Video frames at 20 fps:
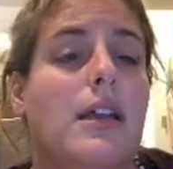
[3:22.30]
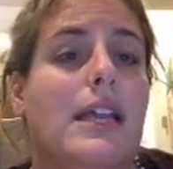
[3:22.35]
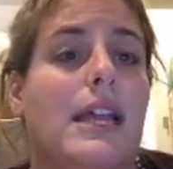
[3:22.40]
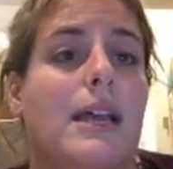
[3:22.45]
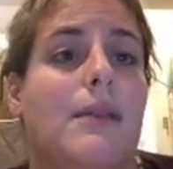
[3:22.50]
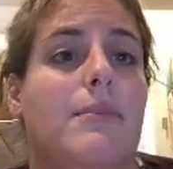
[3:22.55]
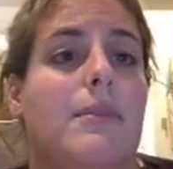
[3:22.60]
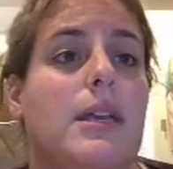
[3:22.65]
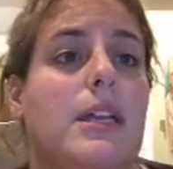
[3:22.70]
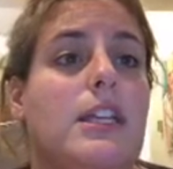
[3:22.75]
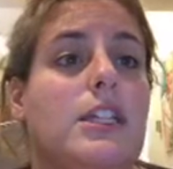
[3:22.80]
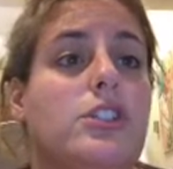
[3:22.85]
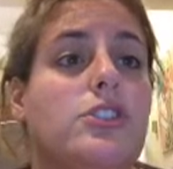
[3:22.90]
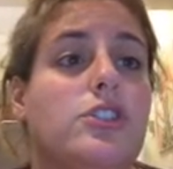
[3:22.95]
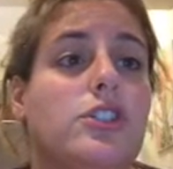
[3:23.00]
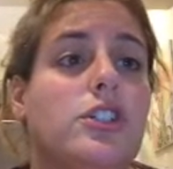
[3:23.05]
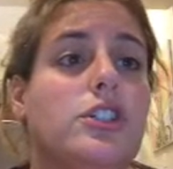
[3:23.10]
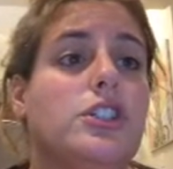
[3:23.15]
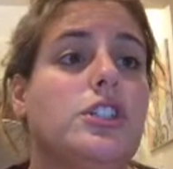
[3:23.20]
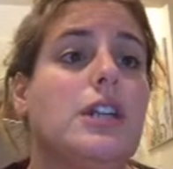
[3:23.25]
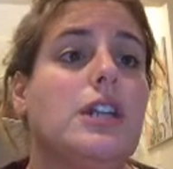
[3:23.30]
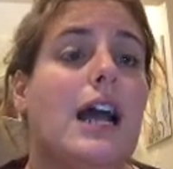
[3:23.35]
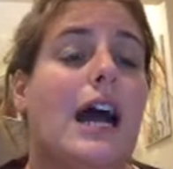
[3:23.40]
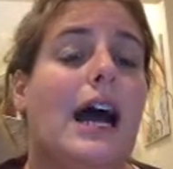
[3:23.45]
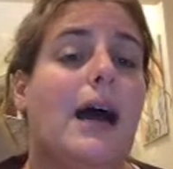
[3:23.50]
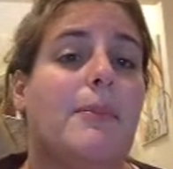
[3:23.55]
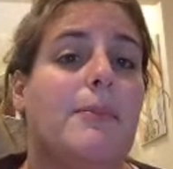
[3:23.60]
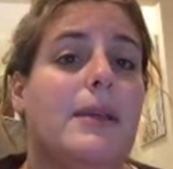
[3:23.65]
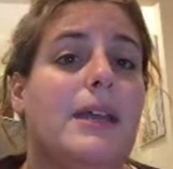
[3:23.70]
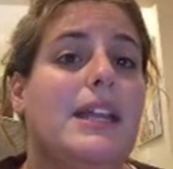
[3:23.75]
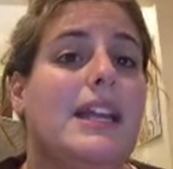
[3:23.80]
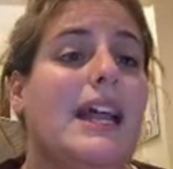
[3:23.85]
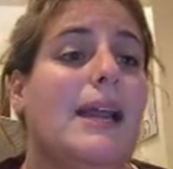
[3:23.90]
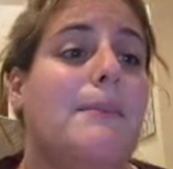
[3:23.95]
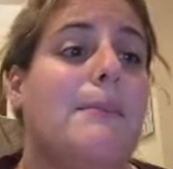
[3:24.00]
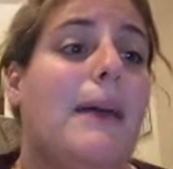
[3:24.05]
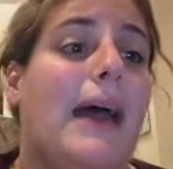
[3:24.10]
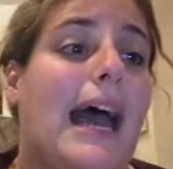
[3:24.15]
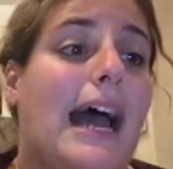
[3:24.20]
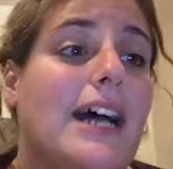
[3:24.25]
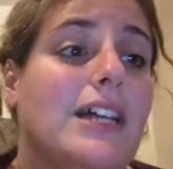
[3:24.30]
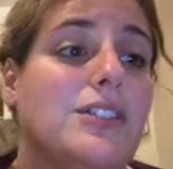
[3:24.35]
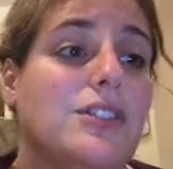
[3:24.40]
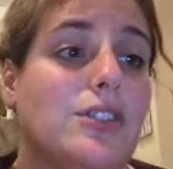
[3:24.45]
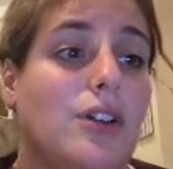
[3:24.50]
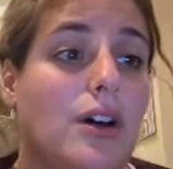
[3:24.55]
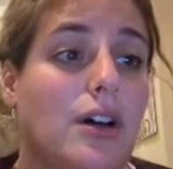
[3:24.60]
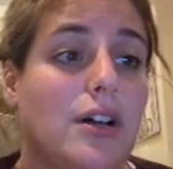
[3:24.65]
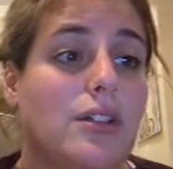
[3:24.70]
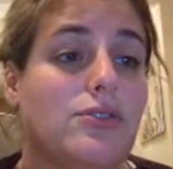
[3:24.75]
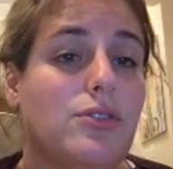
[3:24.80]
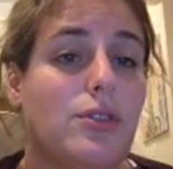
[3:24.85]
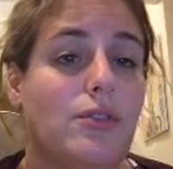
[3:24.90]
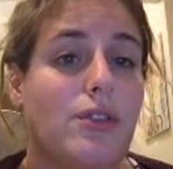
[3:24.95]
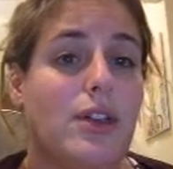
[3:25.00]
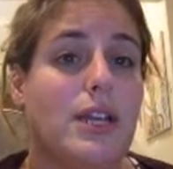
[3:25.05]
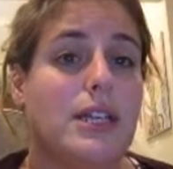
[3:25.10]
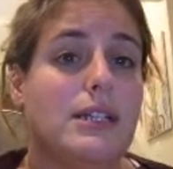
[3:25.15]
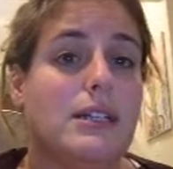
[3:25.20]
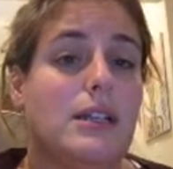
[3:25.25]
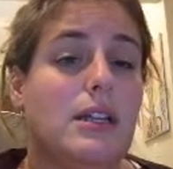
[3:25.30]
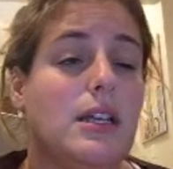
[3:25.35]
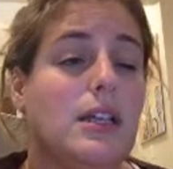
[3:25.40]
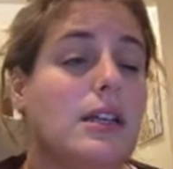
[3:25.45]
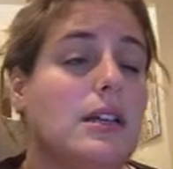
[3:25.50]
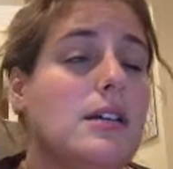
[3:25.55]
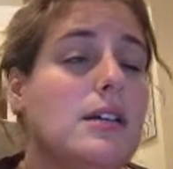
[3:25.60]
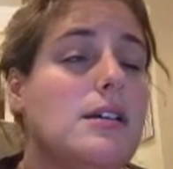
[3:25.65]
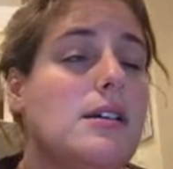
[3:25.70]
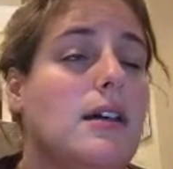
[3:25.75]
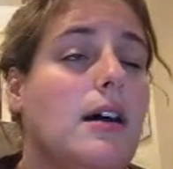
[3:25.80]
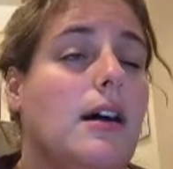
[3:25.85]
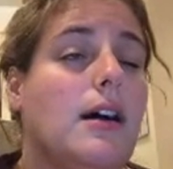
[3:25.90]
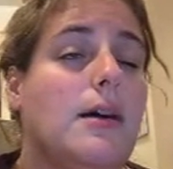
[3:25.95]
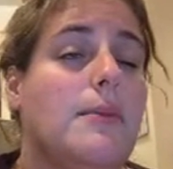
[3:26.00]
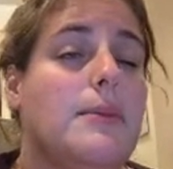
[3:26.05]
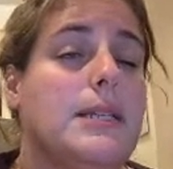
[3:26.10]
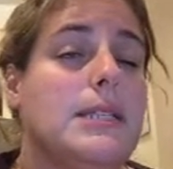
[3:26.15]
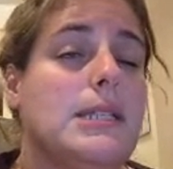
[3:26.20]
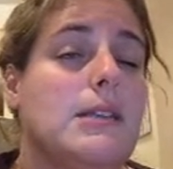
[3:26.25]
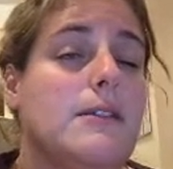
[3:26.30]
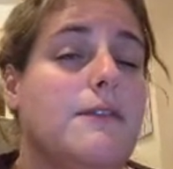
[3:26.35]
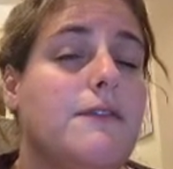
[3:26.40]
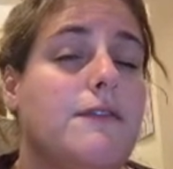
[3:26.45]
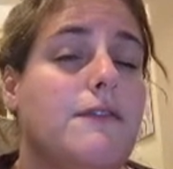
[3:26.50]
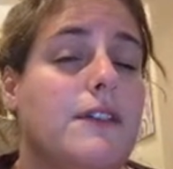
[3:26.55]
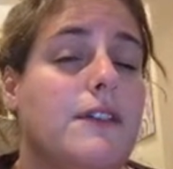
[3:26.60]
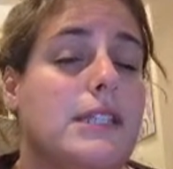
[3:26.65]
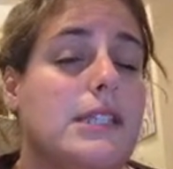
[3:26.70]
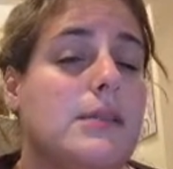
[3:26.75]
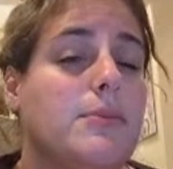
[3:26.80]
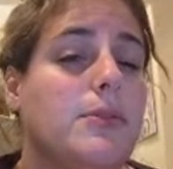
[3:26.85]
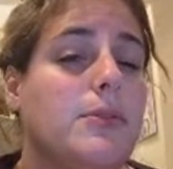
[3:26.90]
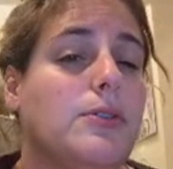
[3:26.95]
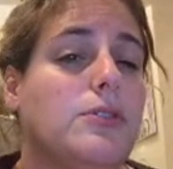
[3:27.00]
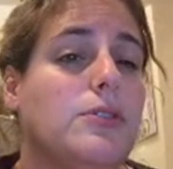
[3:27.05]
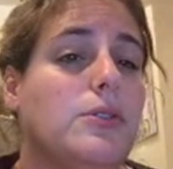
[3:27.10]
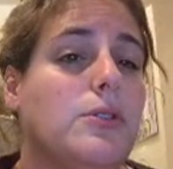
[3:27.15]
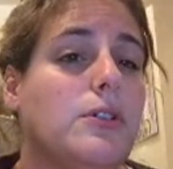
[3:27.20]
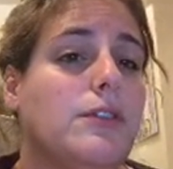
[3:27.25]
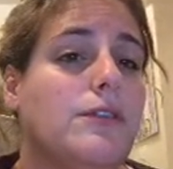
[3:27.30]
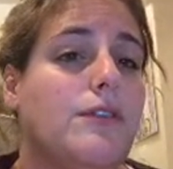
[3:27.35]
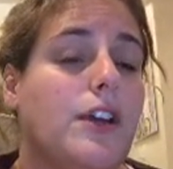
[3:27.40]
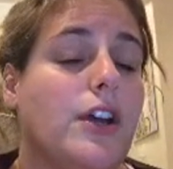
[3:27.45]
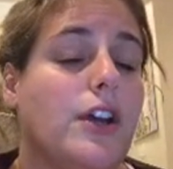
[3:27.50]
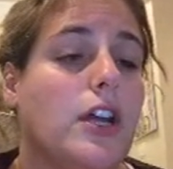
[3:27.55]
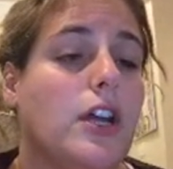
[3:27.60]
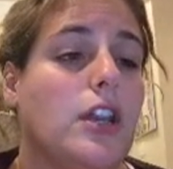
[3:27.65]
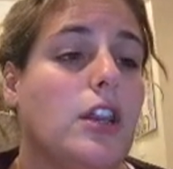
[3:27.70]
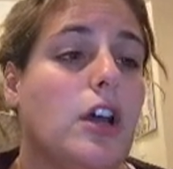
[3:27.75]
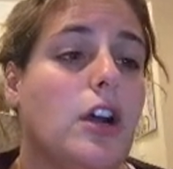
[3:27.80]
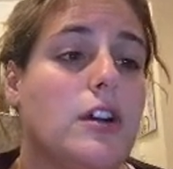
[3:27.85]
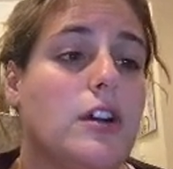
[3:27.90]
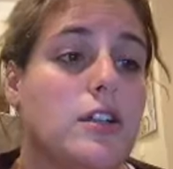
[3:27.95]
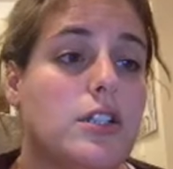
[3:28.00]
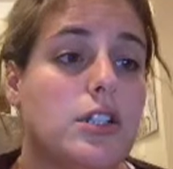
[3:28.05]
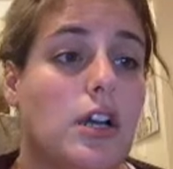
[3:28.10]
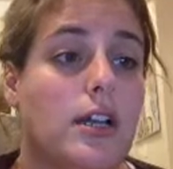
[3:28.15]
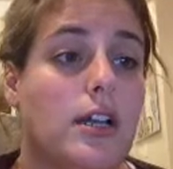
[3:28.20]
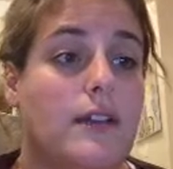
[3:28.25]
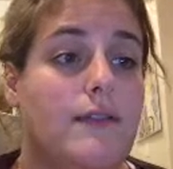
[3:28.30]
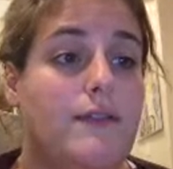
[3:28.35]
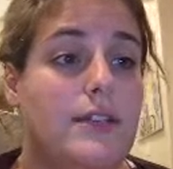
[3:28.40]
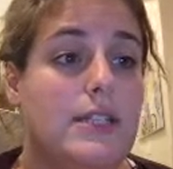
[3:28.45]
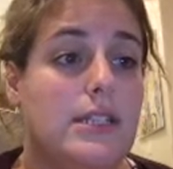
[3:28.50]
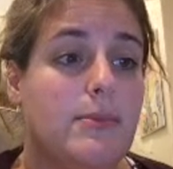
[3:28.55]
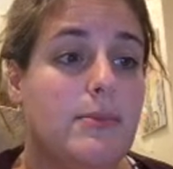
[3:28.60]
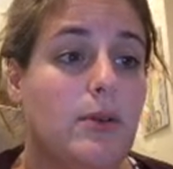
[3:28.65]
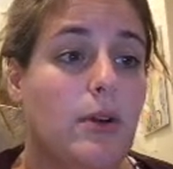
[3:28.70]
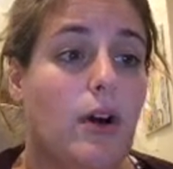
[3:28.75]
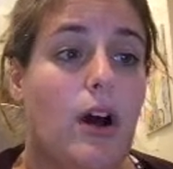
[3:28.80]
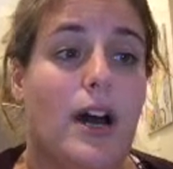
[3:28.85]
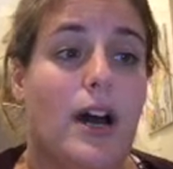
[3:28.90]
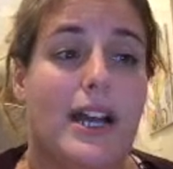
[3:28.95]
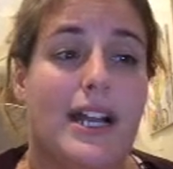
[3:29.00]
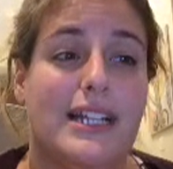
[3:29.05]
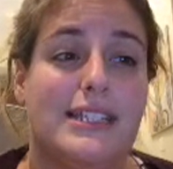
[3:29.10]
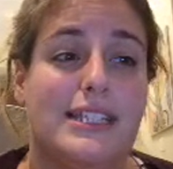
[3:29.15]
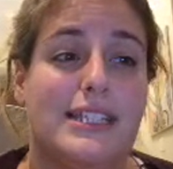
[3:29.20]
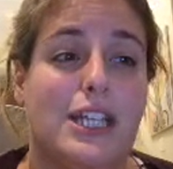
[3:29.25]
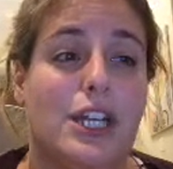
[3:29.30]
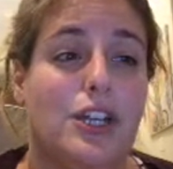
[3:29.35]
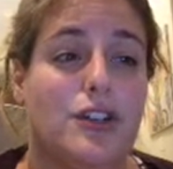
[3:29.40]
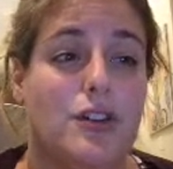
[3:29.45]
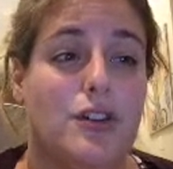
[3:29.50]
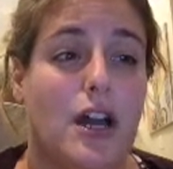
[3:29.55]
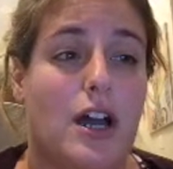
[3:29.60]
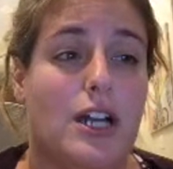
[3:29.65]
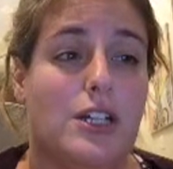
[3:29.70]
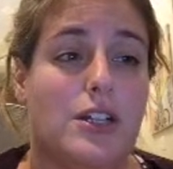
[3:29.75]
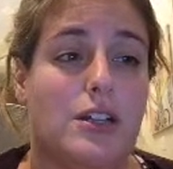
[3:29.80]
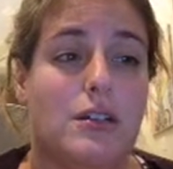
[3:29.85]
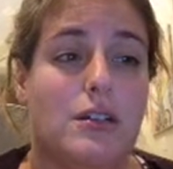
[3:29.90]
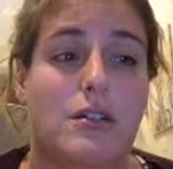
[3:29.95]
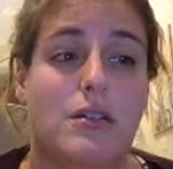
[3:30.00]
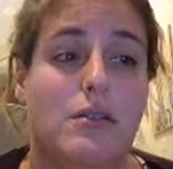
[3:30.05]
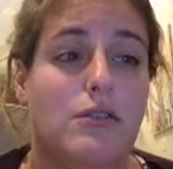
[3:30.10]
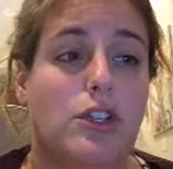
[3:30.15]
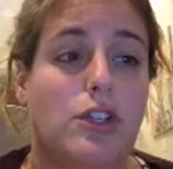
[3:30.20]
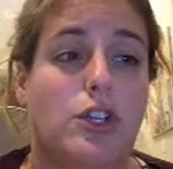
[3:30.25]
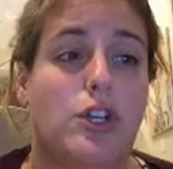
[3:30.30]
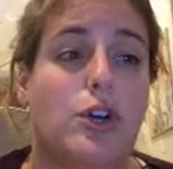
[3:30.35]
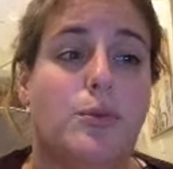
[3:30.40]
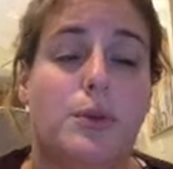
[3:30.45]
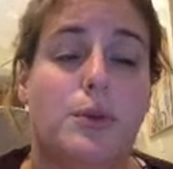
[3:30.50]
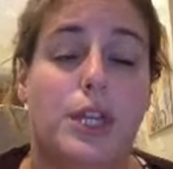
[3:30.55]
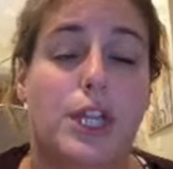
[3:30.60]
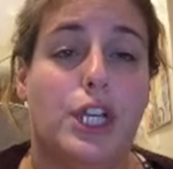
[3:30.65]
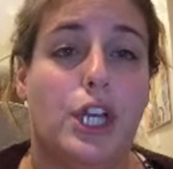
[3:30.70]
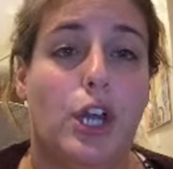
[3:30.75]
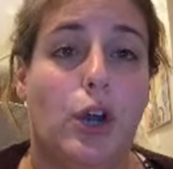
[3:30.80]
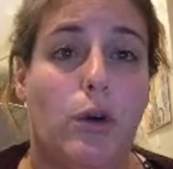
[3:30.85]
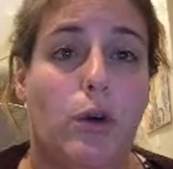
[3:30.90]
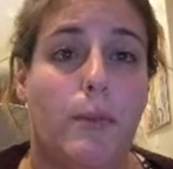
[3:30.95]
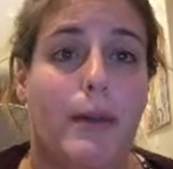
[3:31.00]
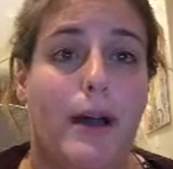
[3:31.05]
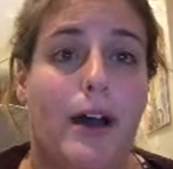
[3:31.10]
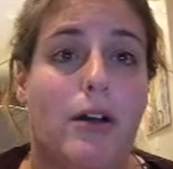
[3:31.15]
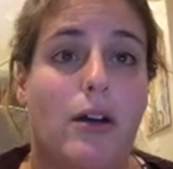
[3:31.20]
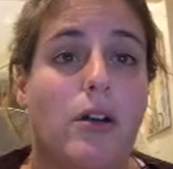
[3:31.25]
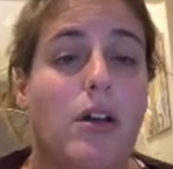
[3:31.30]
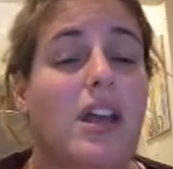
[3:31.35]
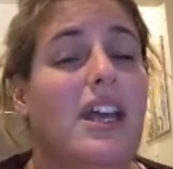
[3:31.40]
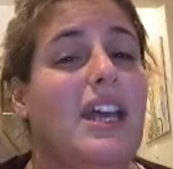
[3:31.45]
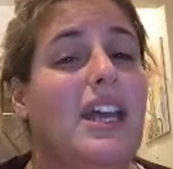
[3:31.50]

can be searched, copied, and passed on so that it is visible to a very large invisible audience that you don't really know about.